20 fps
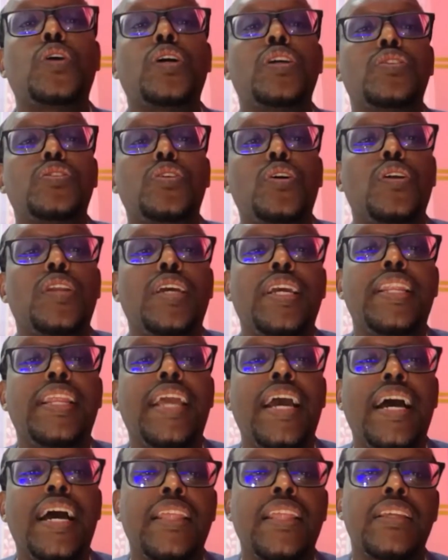control any
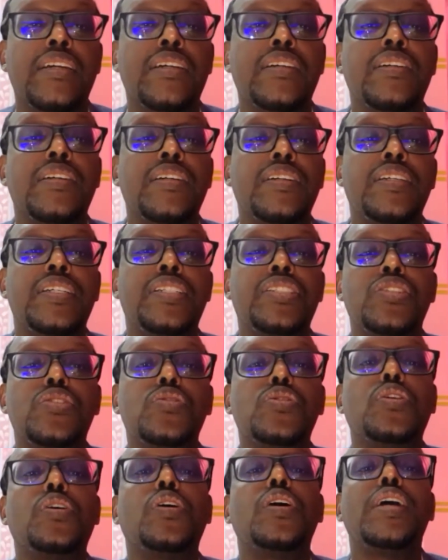other region.
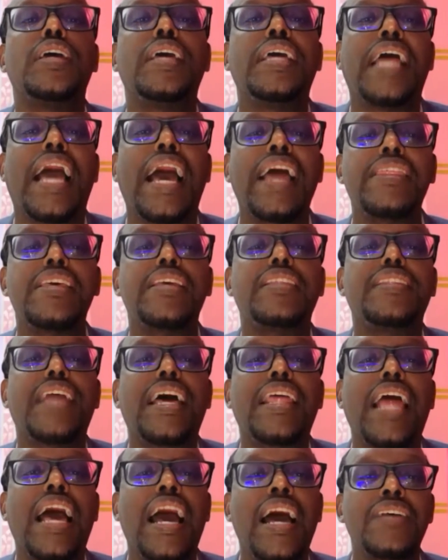So I think
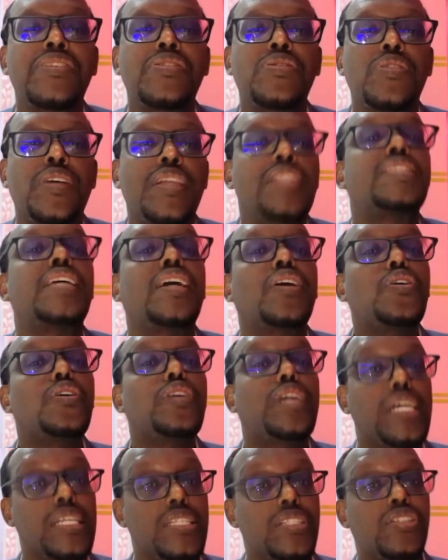it's a good
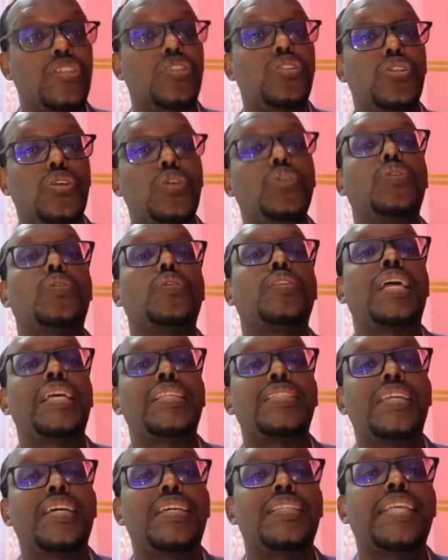gesture too,
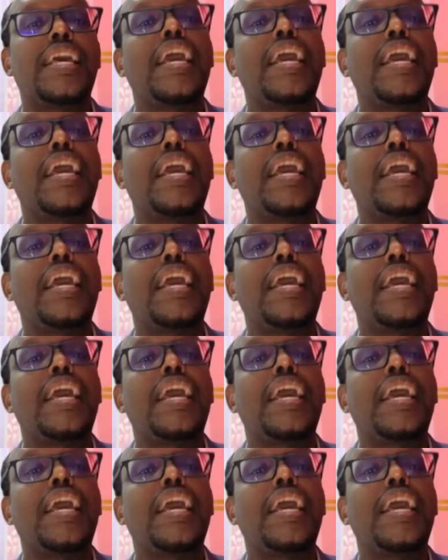that says,